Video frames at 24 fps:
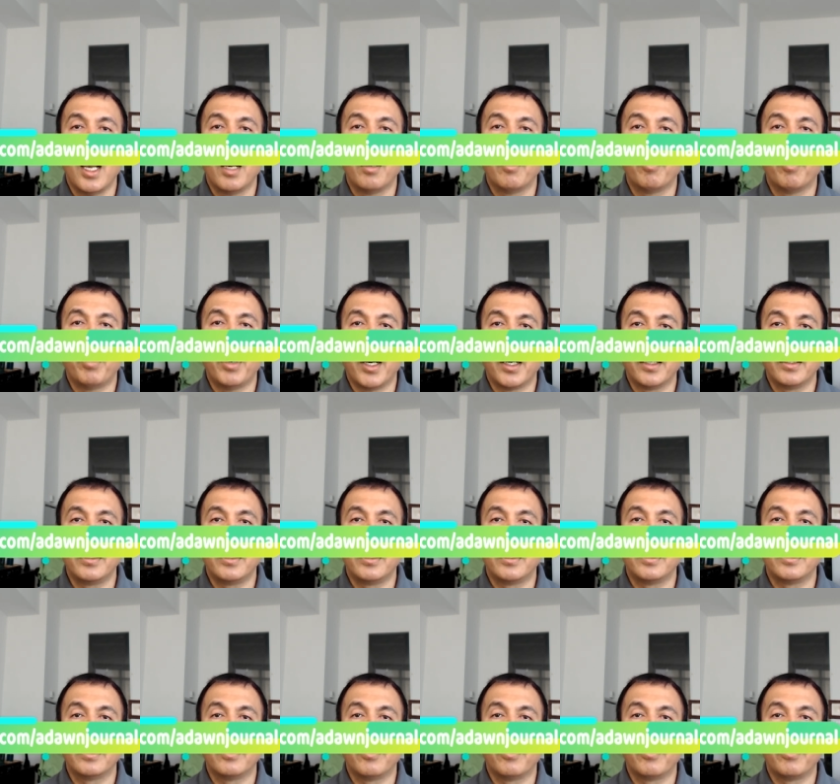but
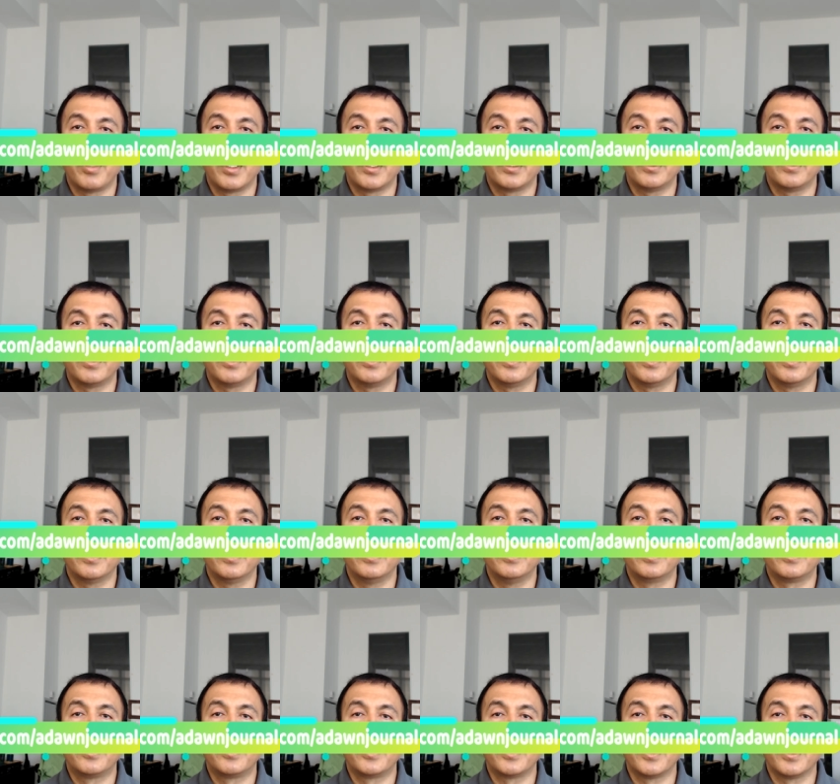rather
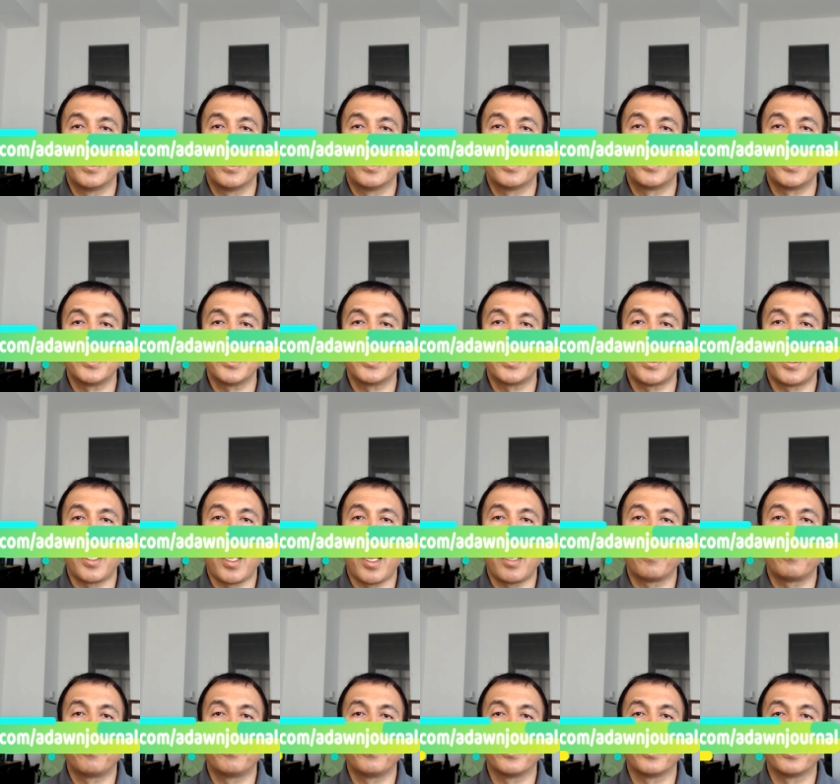it's uh, six and a
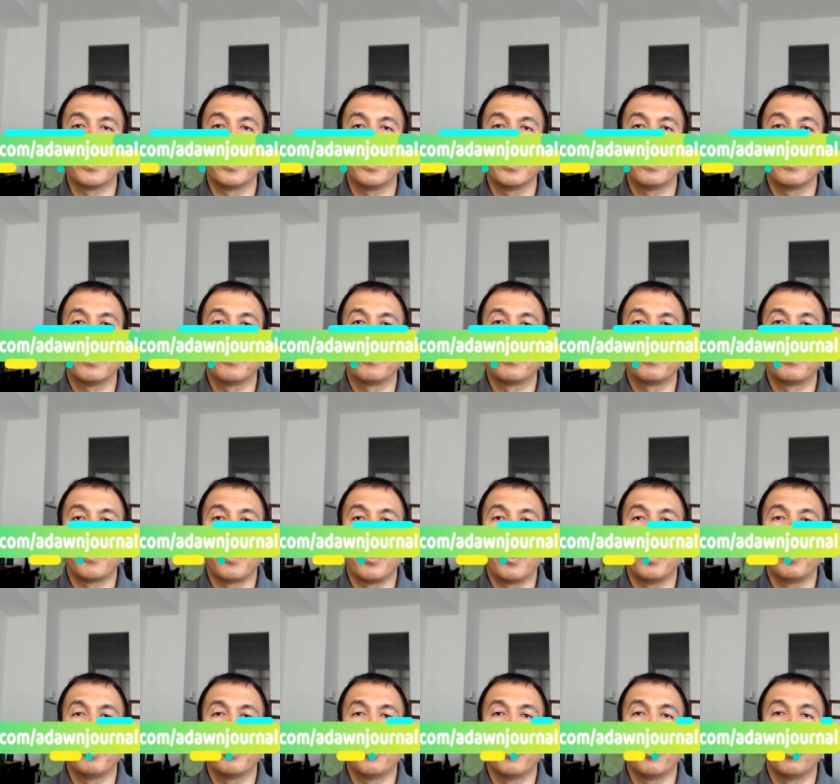half year
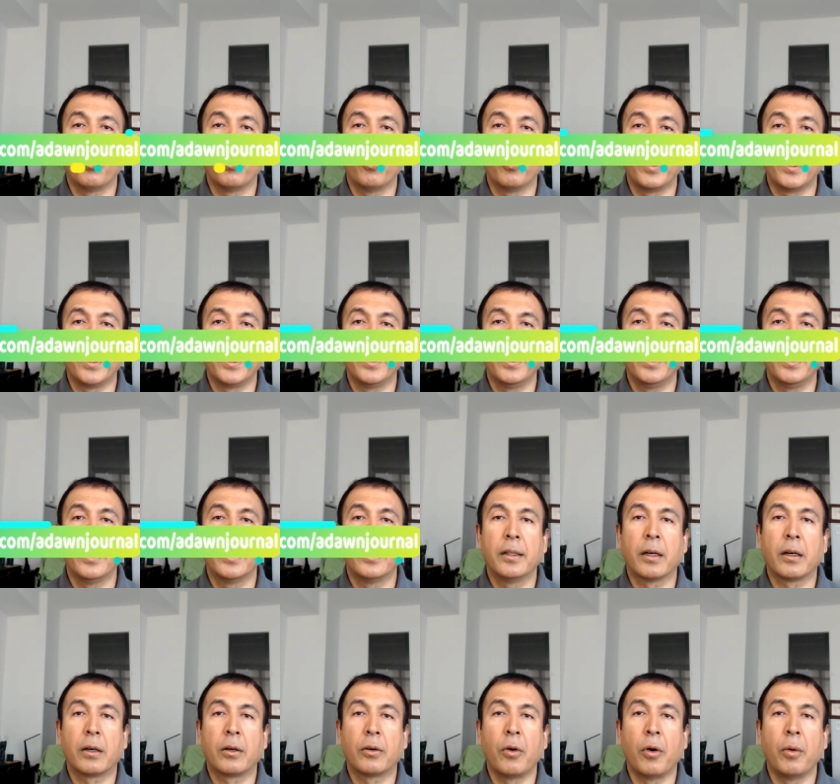from when the
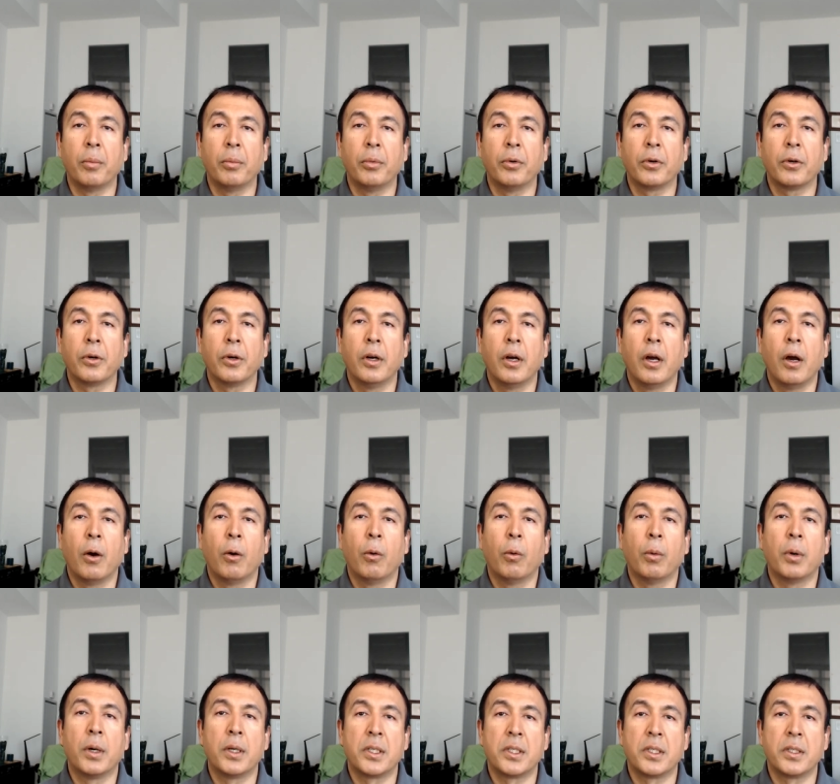Chromebook
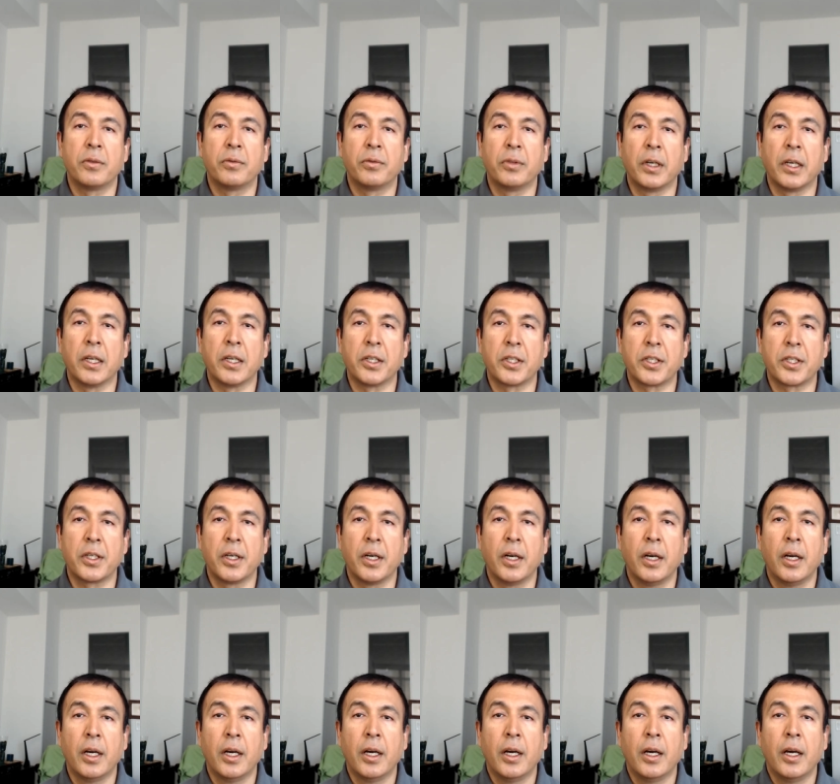was released.
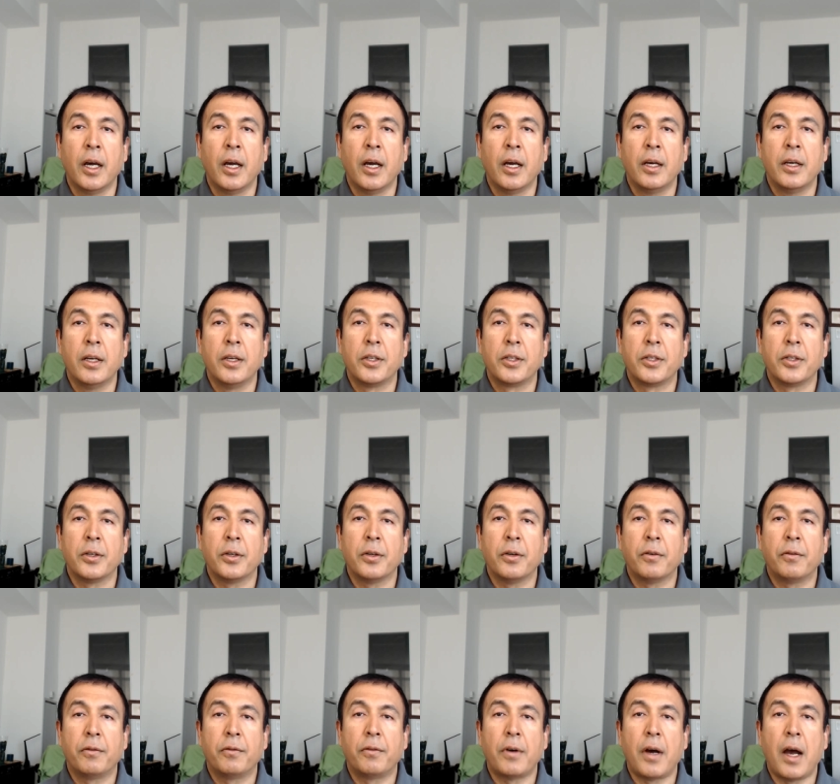So
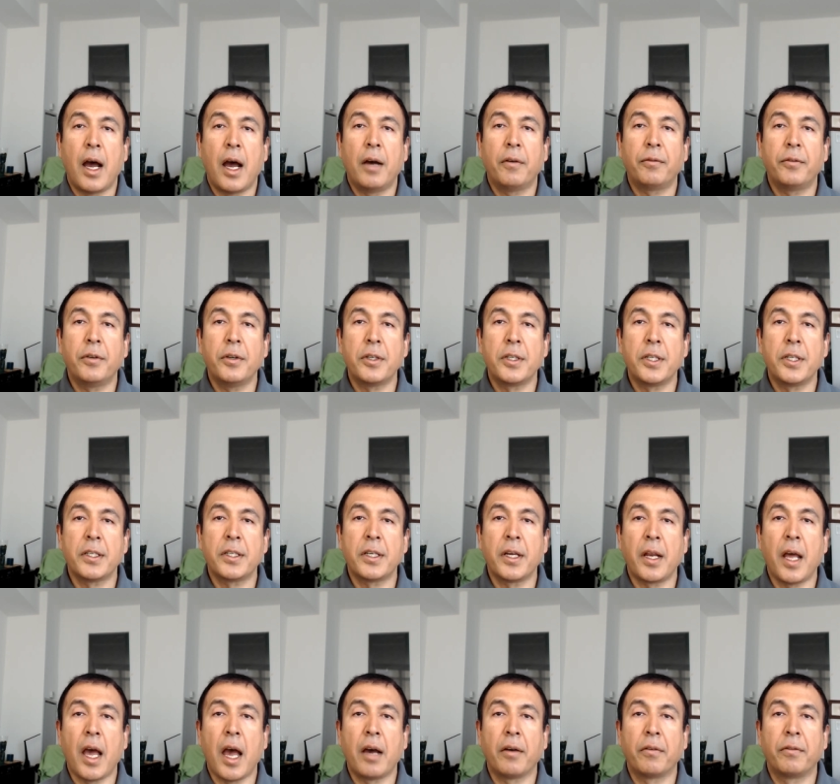after six and a
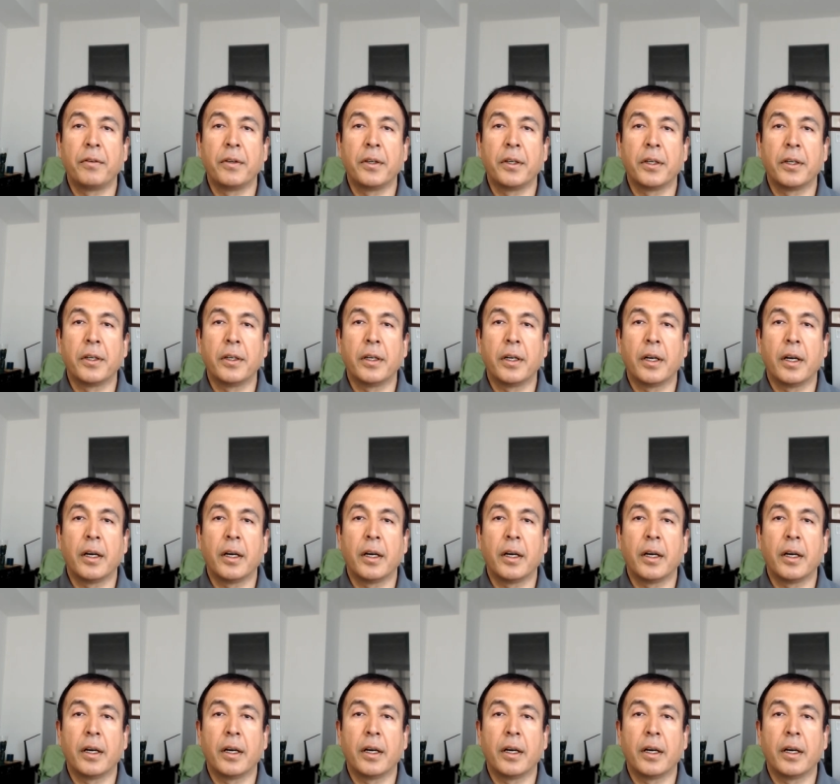half year,